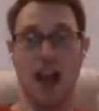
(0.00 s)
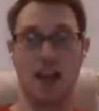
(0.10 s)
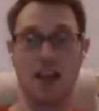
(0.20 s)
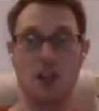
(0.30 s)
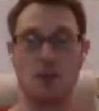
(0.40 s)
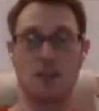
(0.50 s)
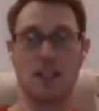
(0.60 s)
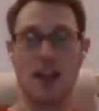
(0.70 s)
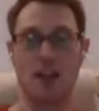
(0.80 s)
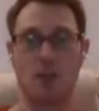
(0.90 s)
is there
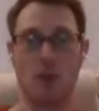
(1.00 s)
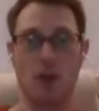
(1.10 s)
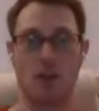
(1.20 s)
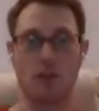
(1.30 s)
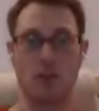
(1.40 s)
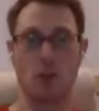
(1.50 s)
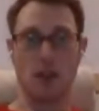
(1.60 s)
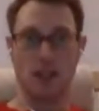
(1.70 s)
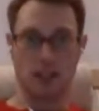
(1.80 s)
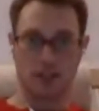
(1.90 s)
apart from the
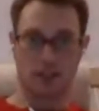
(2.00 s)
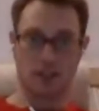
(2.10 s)
witness.